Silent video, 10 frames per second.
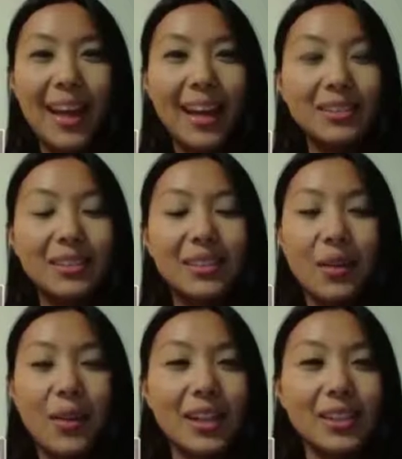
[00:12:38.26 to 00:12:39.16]
And
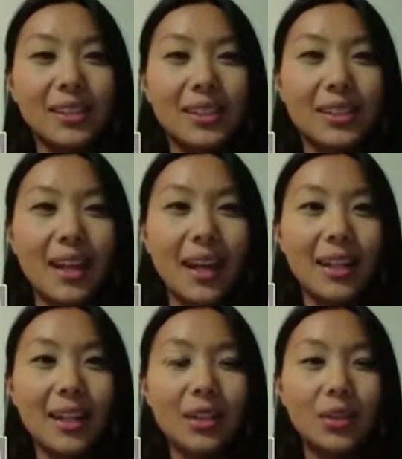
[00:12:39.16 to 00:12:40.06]
so I just
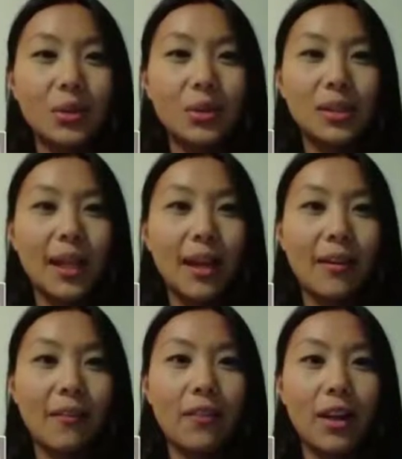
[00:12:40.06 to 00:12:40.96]
decided to
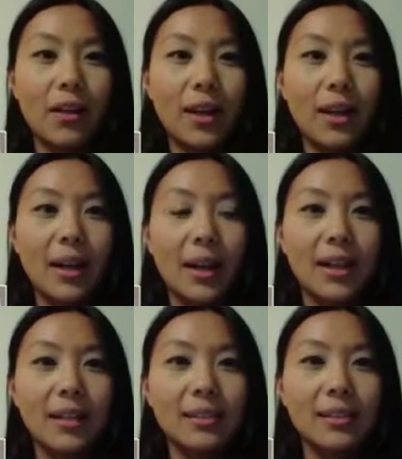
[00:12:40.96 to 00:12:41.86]
take a very, I
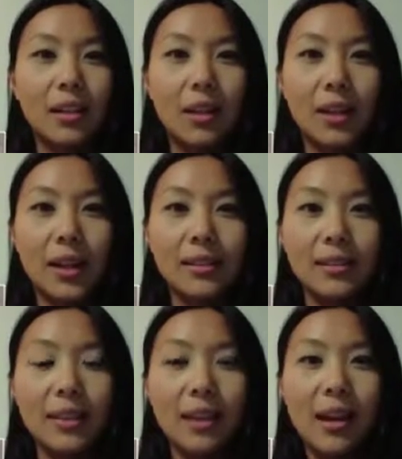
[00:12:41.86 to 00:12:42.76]
guess,
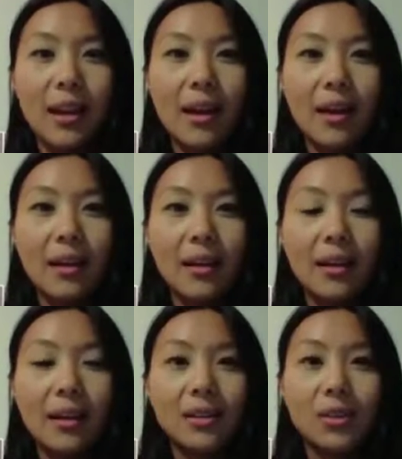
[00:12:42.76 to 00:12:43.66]
serious
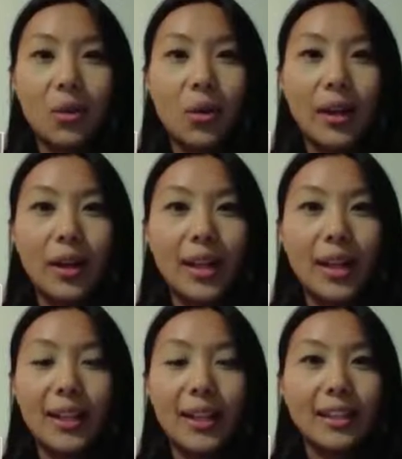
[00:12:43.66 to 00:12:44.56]

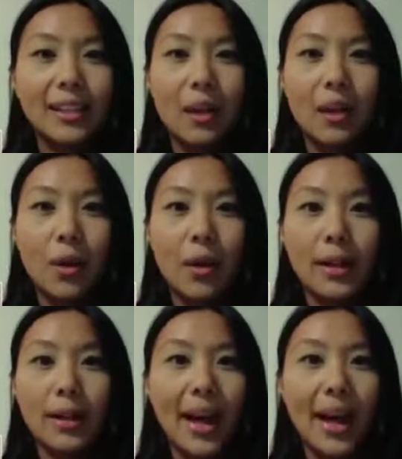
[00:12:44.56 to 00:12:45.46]
story, like
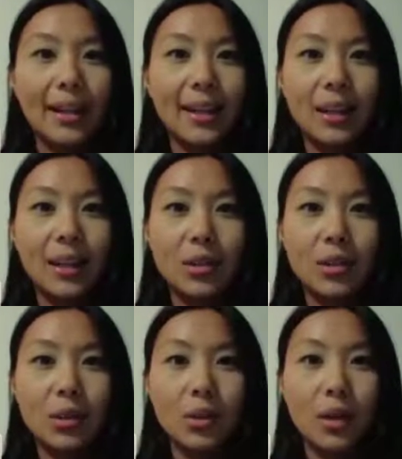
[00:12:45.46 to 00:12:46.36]
someone hacking
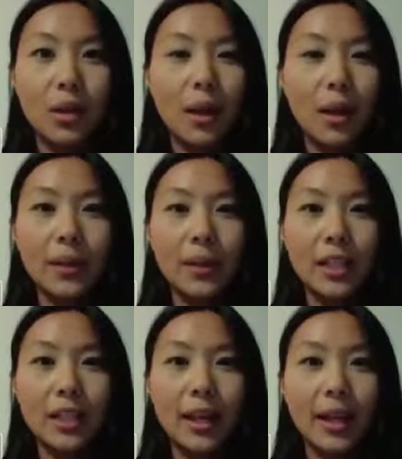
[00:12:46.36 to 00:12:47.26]
into a
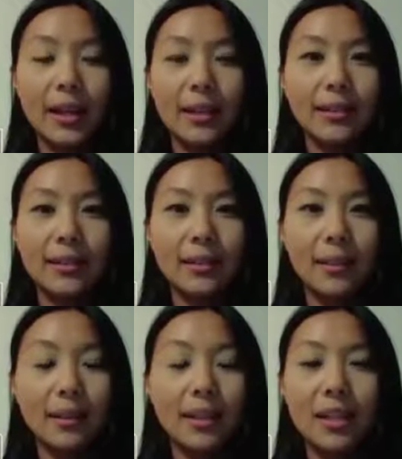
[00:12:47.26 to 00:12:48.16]
company to gain
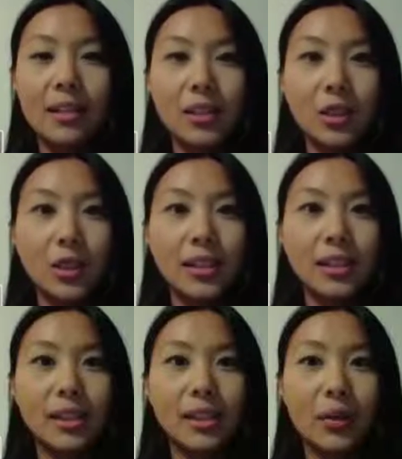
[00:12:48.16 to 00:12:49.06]
industry
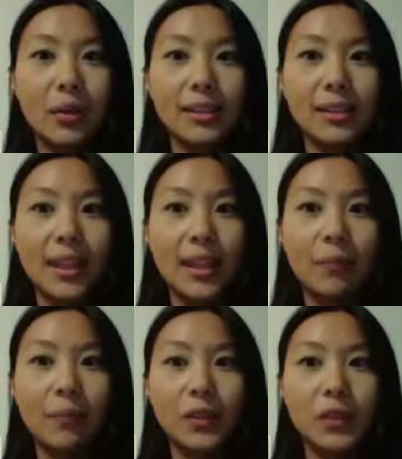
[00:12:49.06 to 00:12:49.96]
secrets,
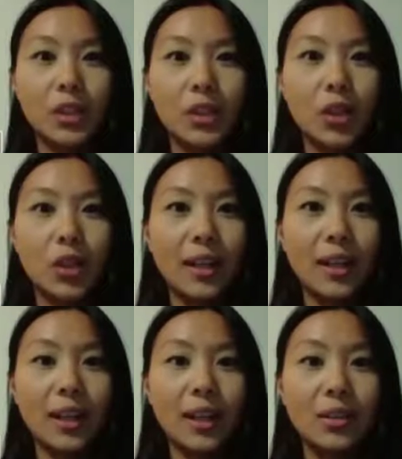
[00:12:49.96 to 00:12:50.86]
and just turning
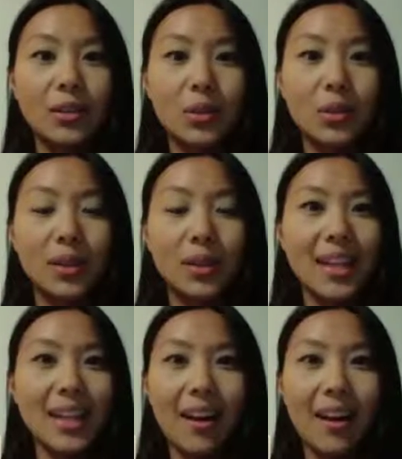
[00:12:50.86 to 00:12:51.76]
it into a
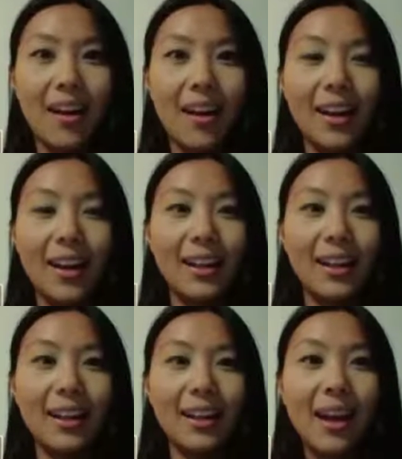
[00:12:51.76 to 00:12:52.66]
satire. And